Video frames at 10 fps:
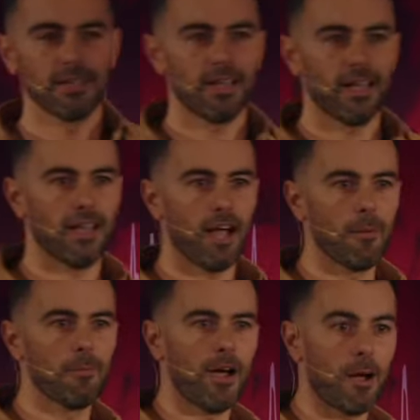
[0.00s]
Uh,
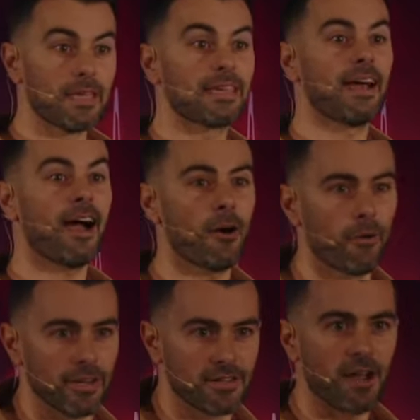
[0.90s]
I'm, I'm
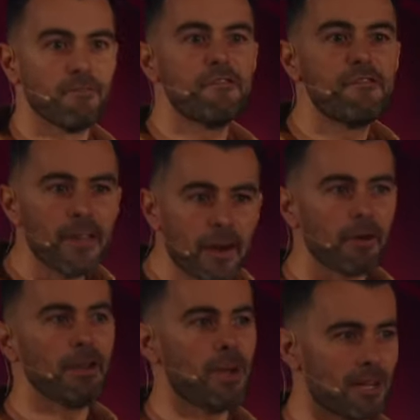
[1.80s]
encouraged. I'm
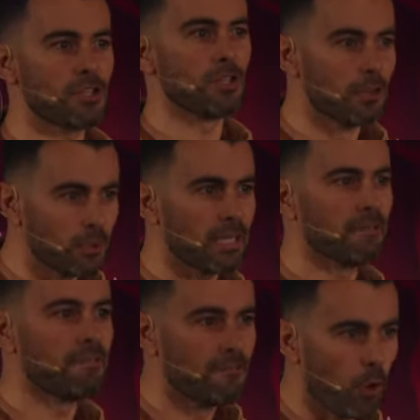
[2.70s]
very much looking
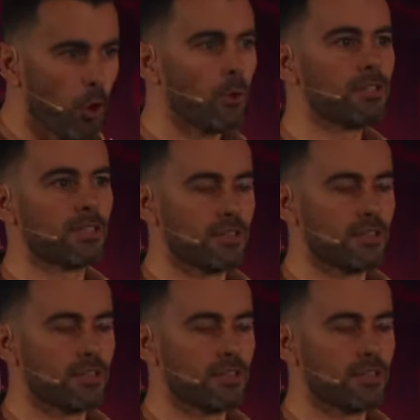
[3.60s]
forward to